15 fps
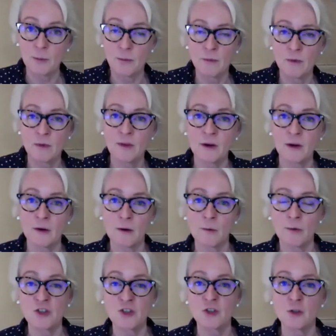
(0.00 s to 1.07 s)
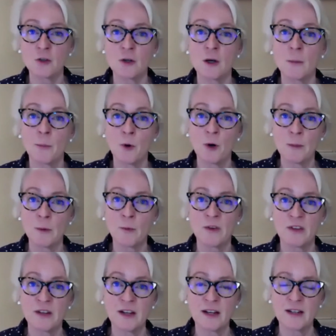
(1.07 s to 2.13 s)
their original appointment with
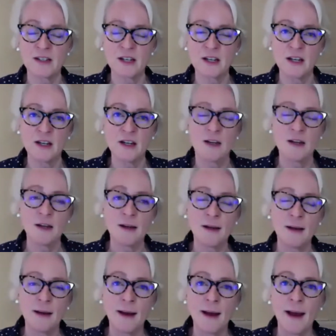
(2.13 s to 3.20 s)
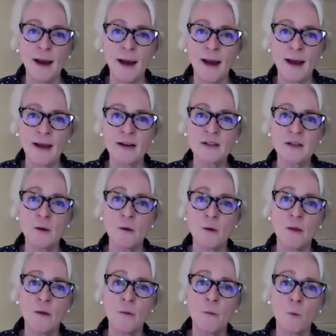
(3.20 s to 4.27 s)
an ENT. And
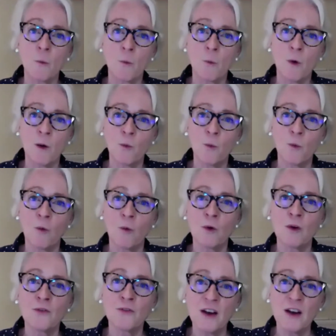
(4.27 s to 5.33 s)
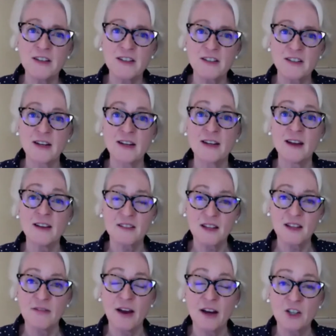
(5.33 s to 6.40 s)
what we'll find is that, yes,
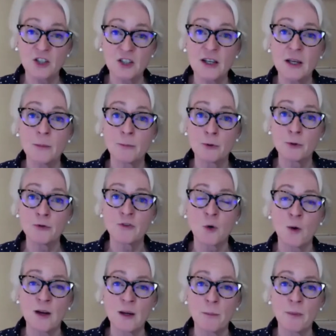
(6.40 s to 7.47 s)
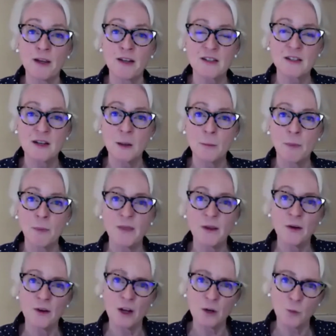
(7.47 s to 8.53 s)
they've actually improved quite a bit, but
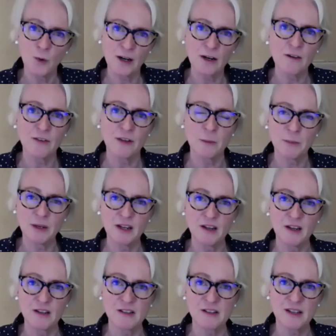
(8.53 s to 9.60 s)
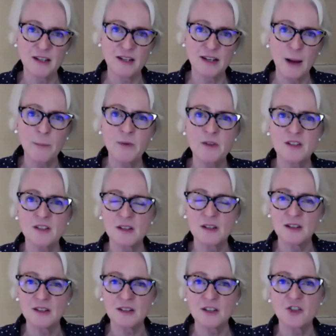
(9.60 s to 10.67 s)
they're not aware of it because it happens
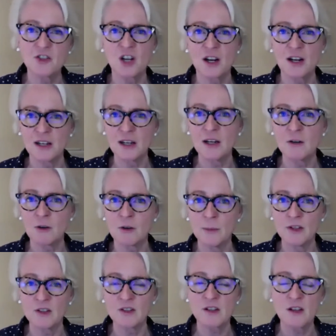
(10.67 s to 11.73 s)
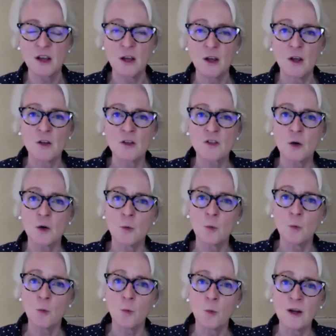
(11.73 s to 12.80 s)
in such tiny increments. So
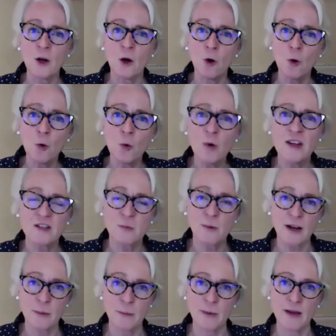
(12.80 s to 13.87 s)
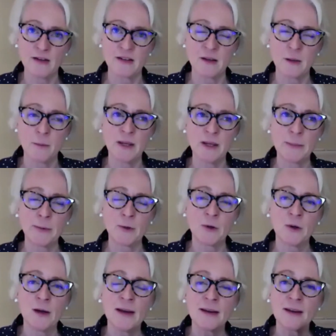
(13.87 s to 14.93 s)
we always recommend that
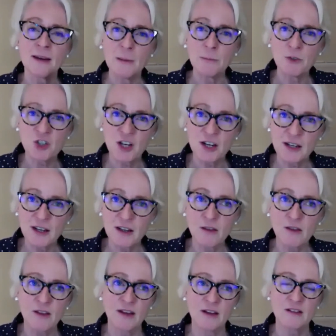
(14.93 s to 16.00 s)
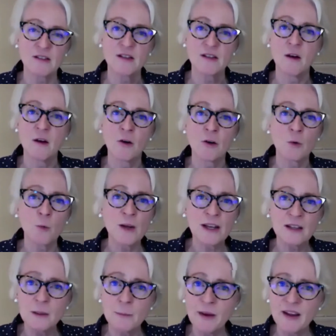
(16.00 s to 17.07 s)
people keep checking things on a
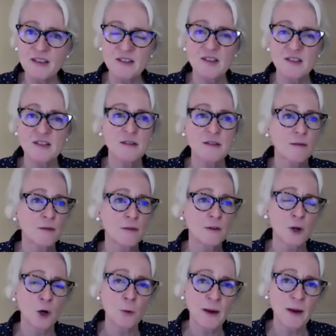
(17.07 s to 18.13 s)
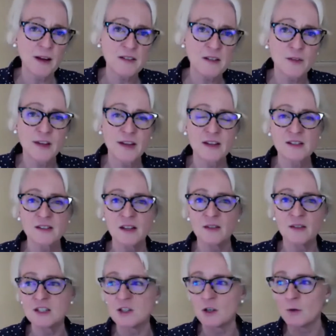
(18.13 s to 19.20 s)
weekly basis, go back to things that
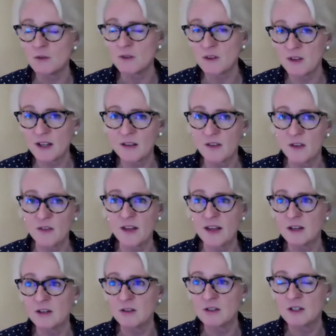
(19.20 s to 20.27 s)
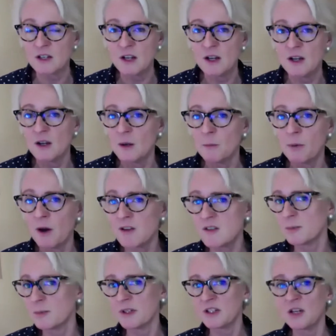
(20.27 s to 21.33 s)
they don't think that they could
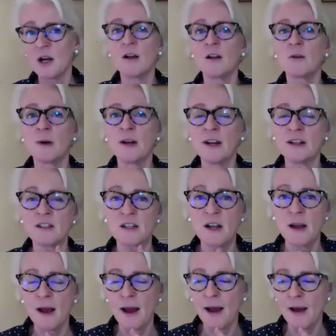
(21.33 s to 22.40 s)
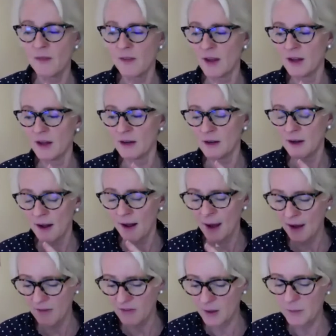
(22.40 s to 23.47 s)
possibly tolerate, and then
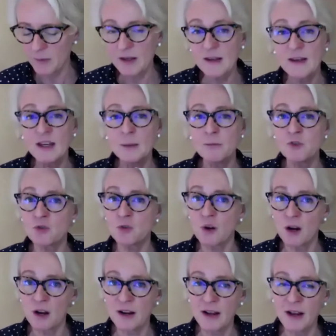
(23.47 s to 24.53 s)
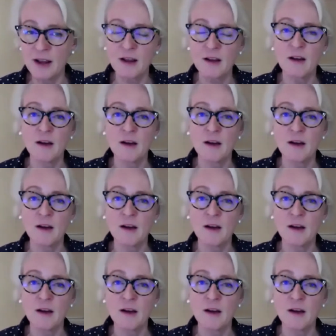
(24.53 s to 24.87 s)
have them keep trying,